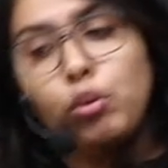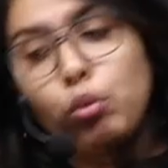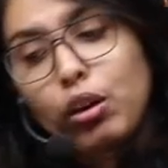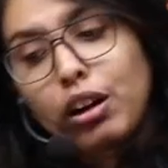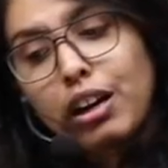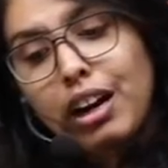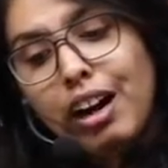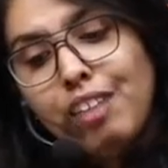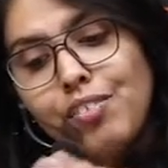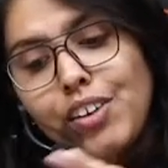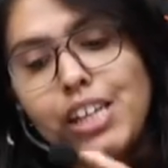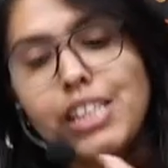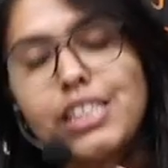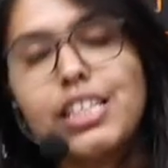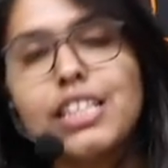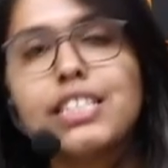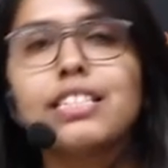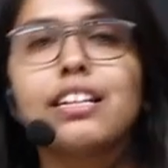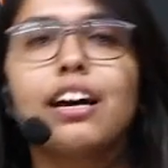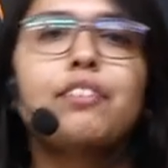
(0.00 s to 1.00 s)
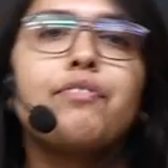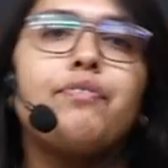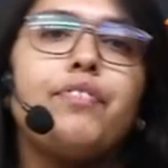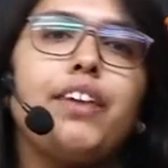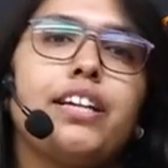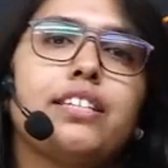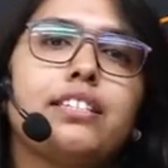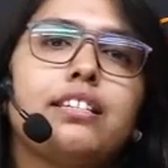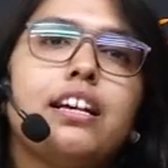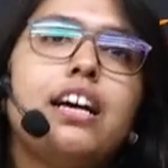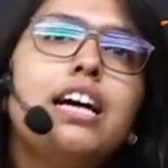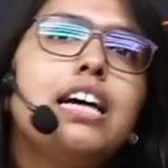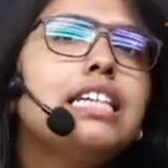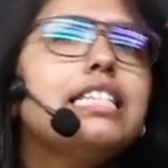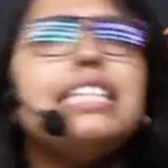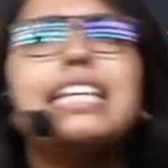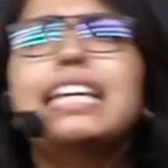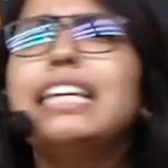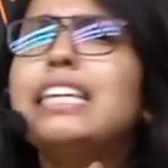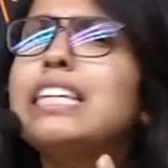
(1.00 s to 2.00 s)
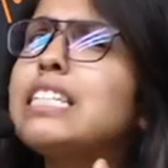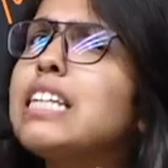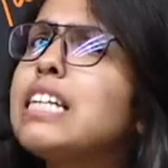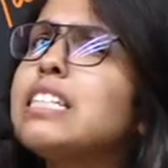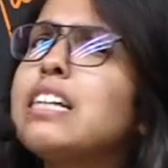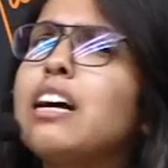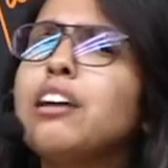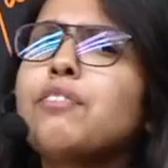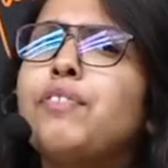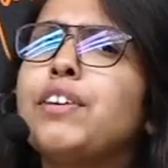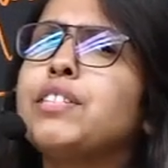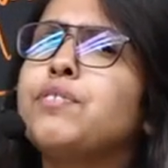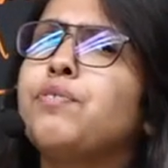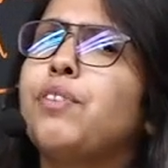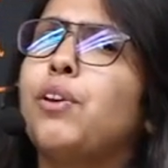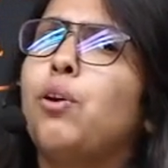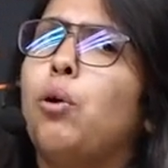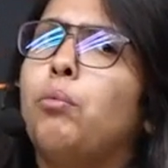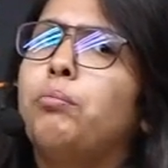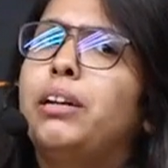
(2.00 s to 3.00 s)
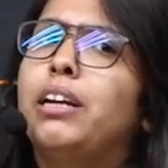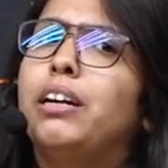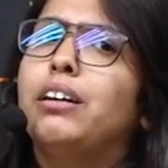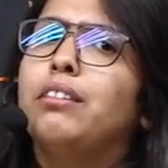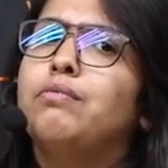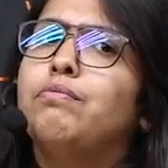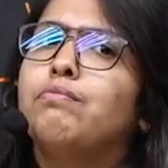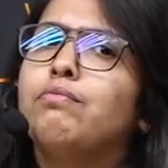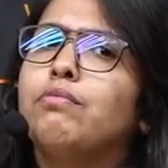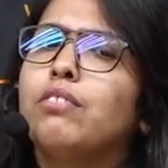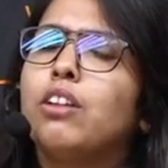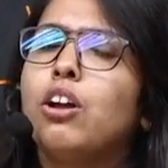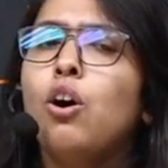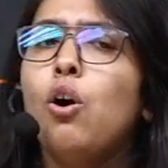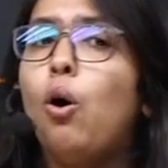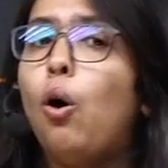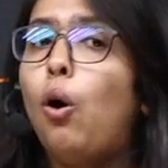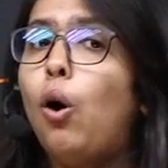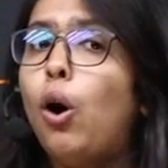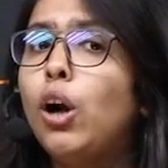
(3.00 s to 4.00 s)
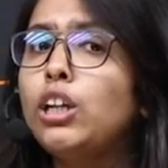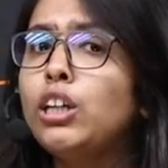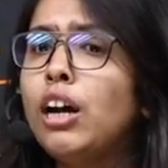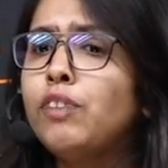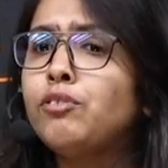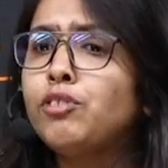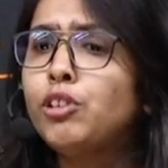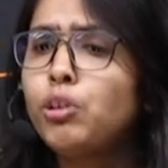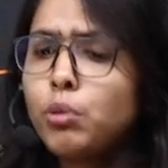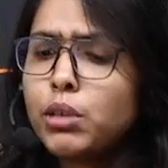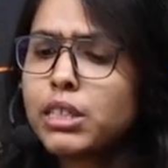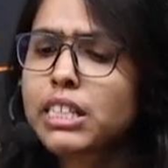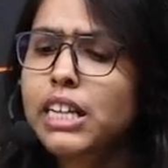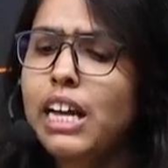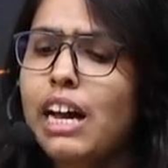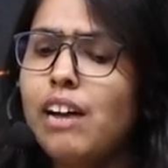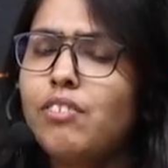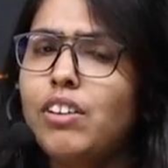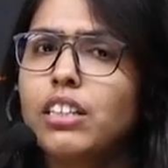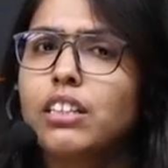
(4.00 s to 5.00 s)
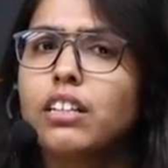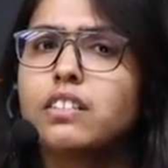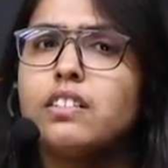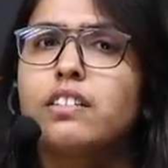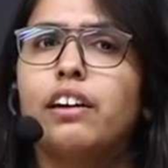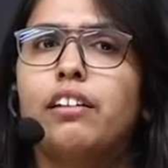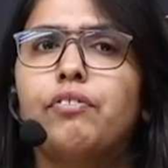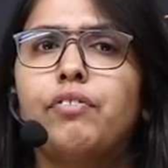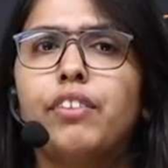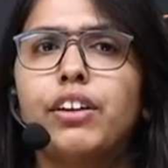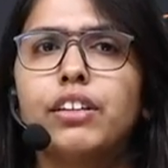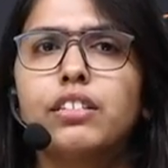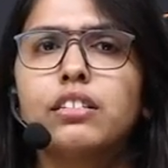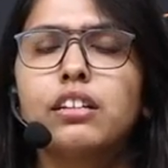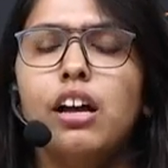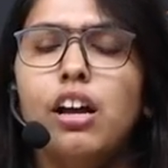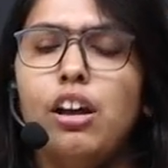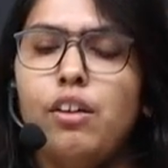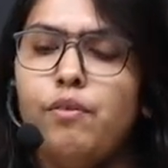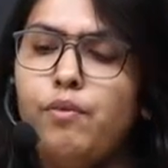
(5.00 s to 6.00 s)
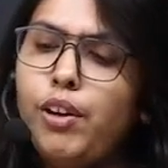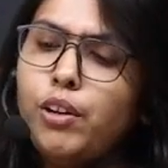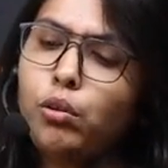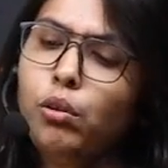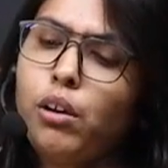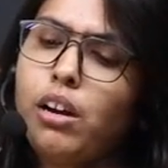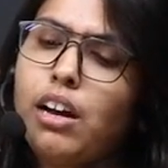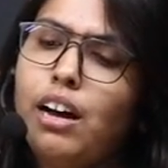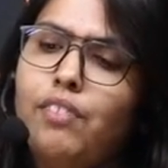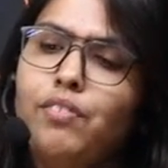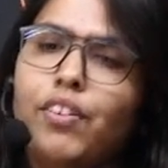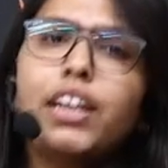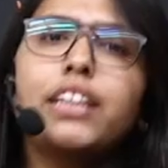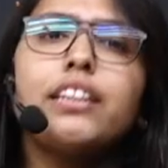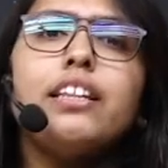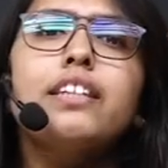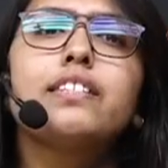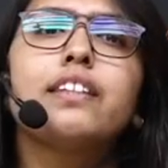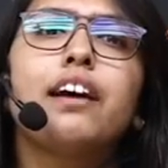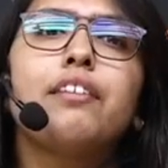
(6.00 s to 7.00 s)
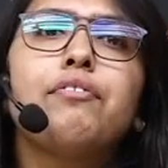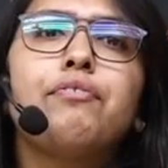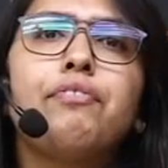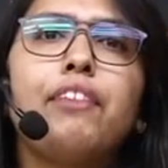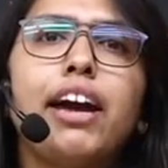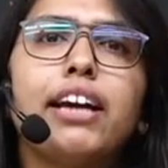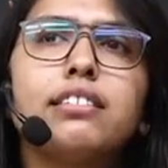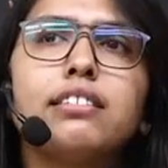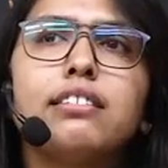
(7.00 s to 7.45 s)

cover the surface, see, it is a surface phenomena. All you have to do is cover the surface. When you cover the surface,